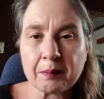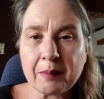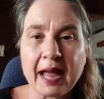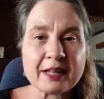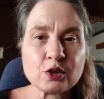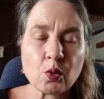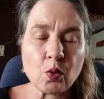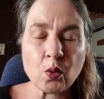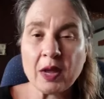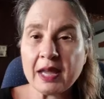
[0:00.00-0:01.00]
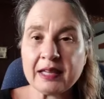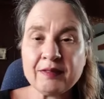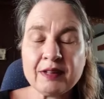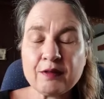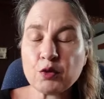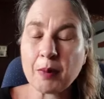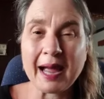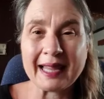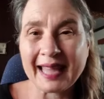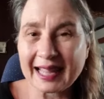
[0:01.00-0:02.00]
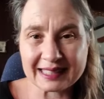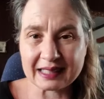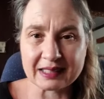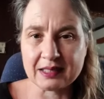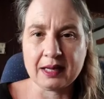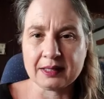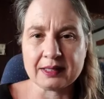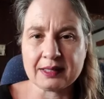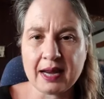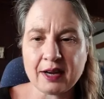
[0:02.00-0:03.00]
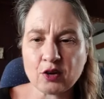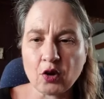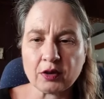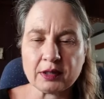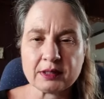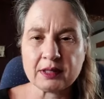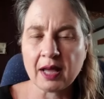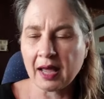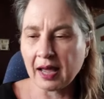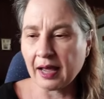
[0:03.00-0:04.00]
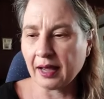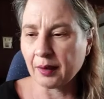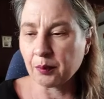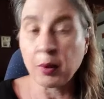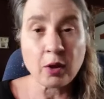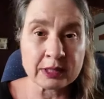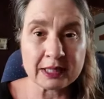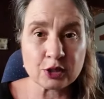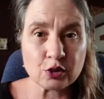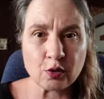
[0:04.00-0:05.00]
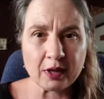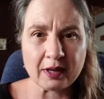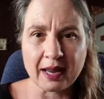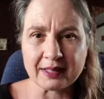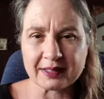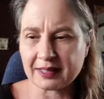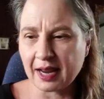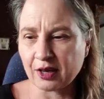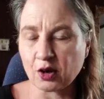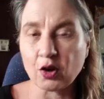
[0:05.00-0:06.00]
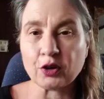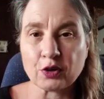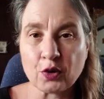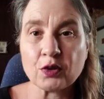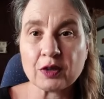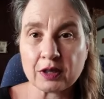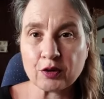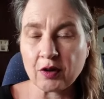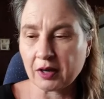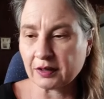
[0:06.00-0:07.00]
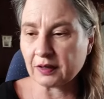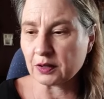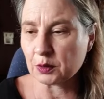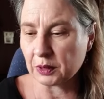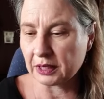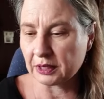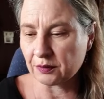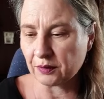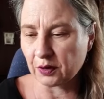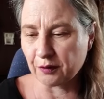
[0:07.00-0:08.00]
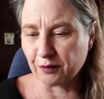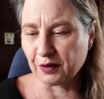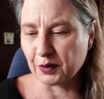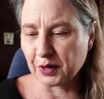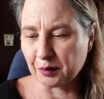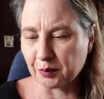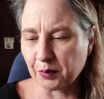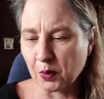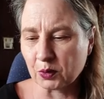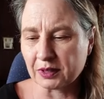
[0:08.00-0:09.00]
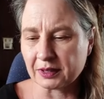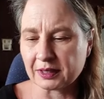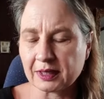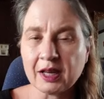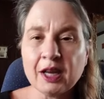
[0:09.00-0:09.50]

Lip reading: mat, or even if you buy cat's litter and stand on it, potting soil and stand on it. Earthing and grounding this week is very, very important.